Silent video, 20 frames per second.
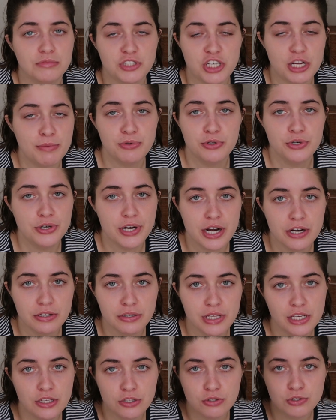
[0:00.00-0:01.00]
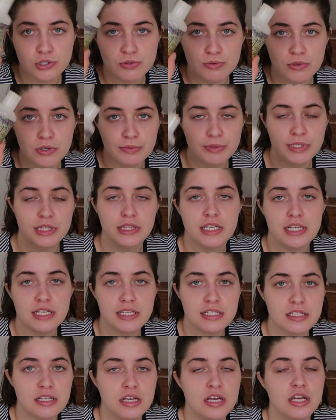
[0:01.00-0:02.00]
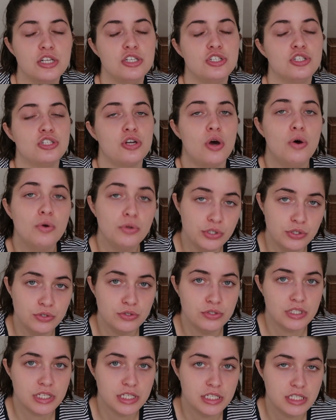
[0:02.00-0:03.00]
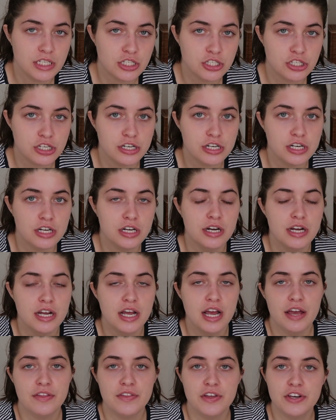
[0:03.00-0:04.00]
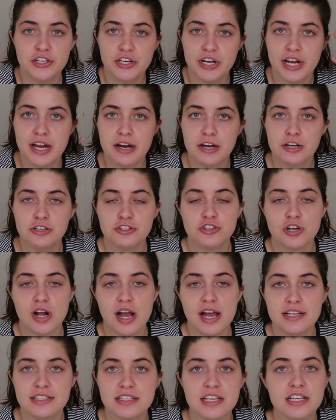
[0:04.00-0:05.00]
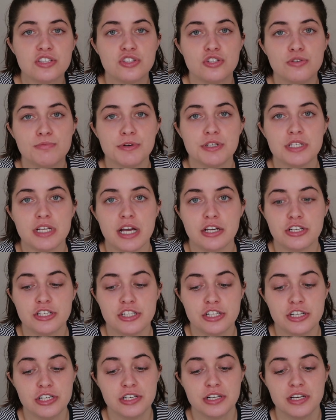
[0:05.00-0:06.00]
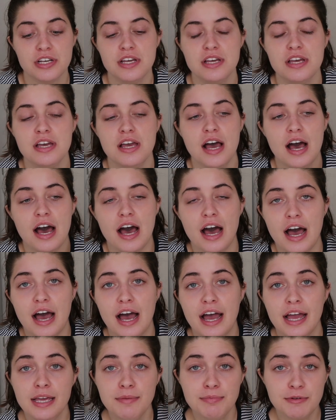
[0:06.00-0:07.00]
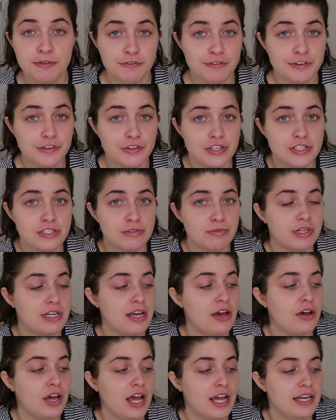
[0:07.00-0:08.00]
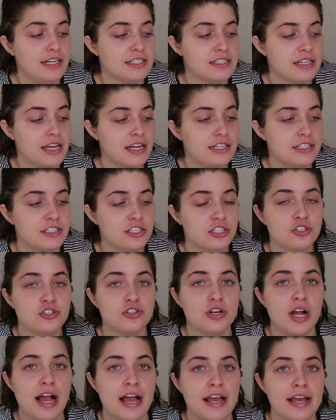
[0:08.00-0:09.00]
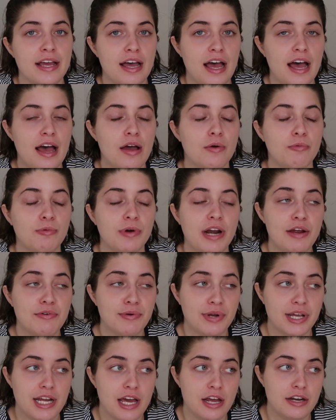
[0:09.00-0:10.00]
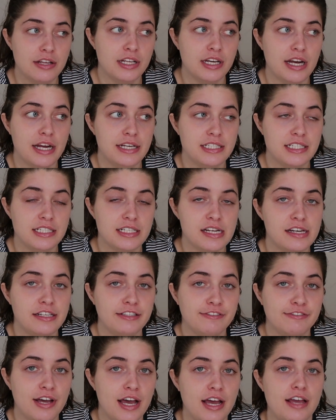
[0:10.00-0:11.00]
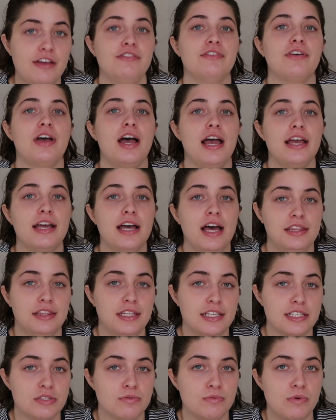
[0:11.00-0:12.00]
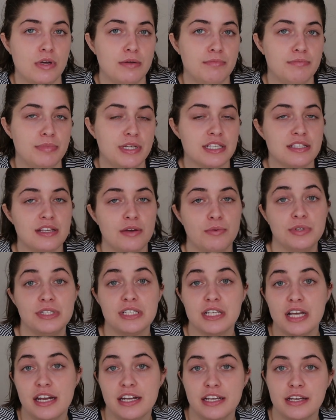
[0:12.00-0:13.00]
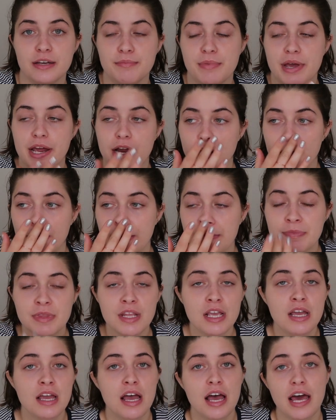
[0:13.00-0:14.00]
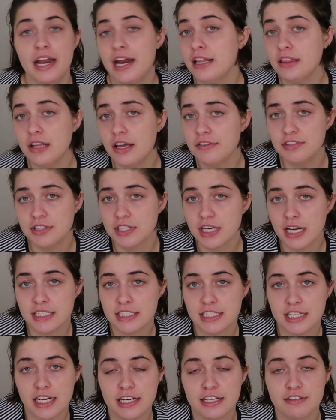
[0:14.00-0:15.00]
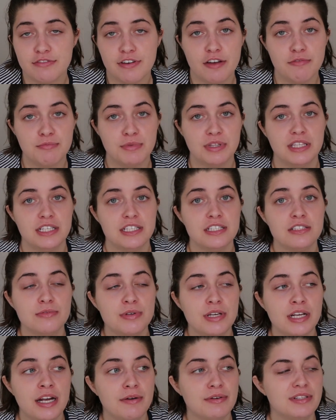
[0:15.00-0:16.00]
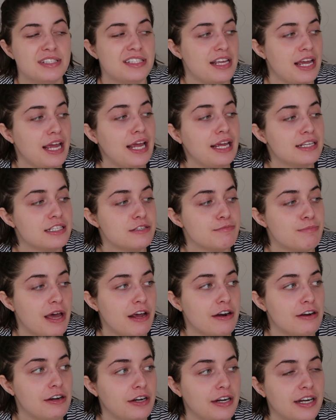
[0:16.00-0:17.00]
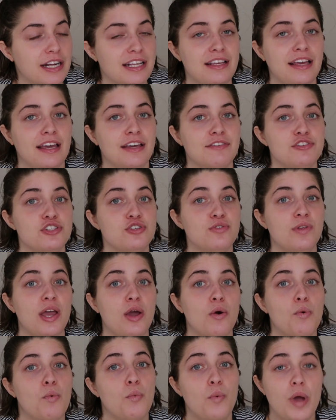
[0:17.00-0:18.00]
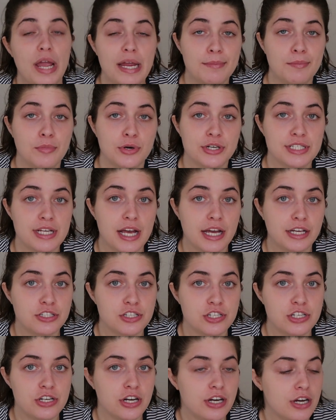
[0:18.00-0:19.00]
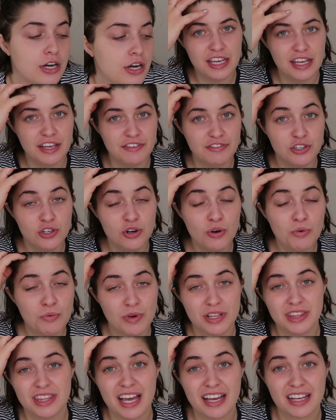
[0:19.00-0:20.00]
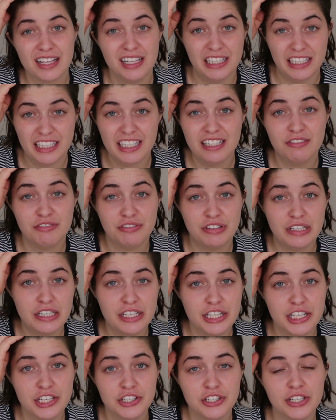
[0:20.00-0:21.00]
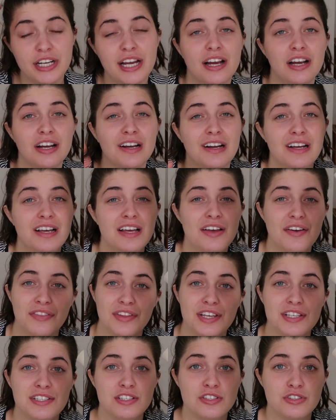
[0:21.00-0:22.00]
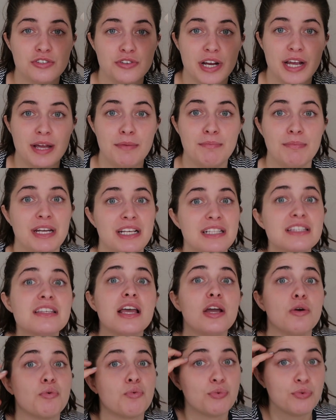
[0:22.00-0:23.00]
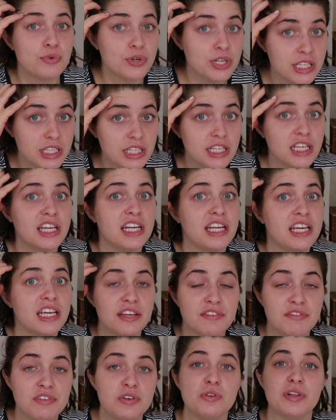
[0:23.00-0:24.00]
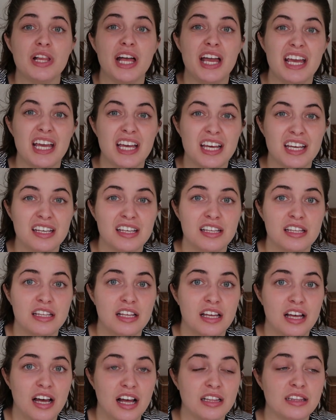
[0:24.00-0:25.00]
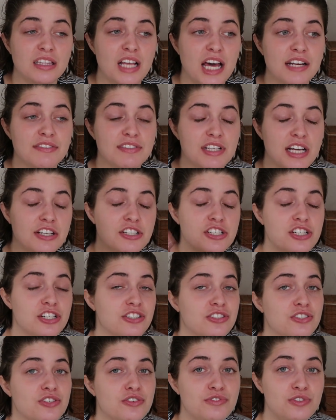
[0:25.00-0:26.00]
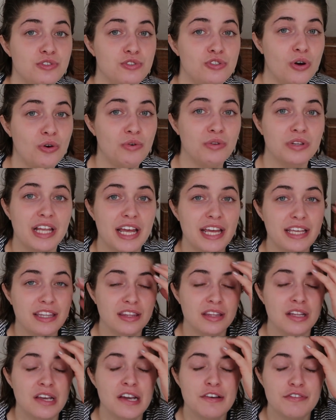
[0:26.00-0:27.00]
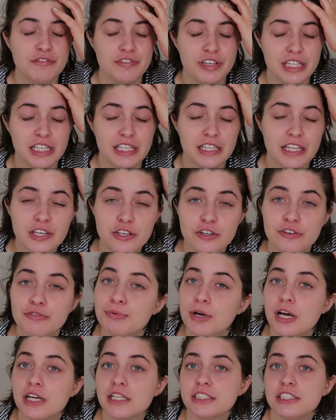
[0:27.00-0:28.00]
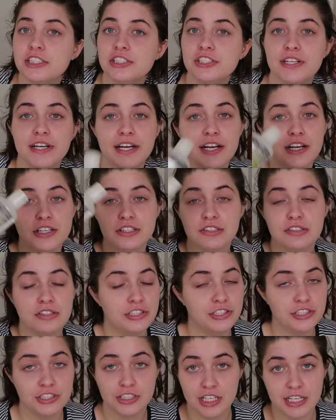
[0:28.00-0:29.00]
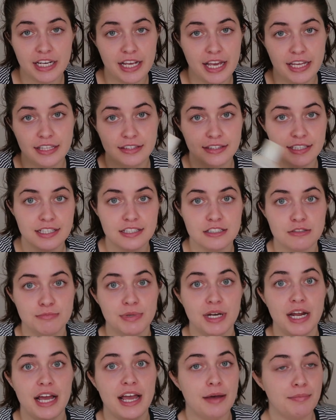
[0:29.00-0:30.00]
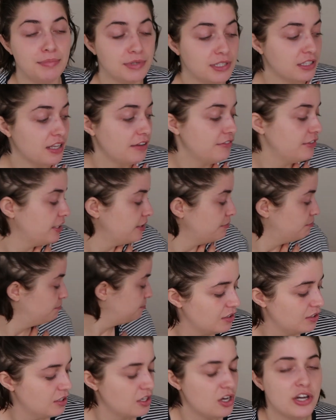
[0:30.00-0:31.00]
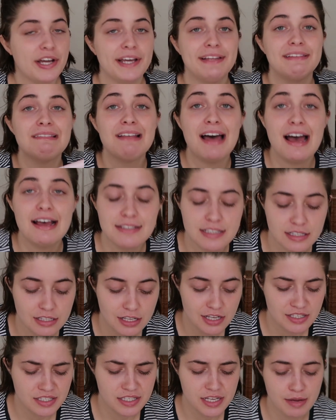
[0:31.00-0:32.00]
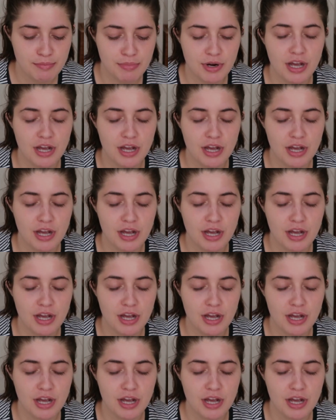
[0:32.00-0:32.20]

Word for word: shampoo your hair like usual with this. Don't use conditioner, and then your hair dries like super textured. I prefer this one now. I decided to try, when I ran out of the 1995, I got this one because I wanted to kind of compare. And I loved the 1995, but this one I would say is better. It gives you like Ouai more texture. If you don't want that clean feeling in your hair, this is great, but it's like really gonna give you like a lot of texture. So if you don't like feeling like you have product in your hair, then you're gonna hate this, but I happen to love it. Okay, last Glossier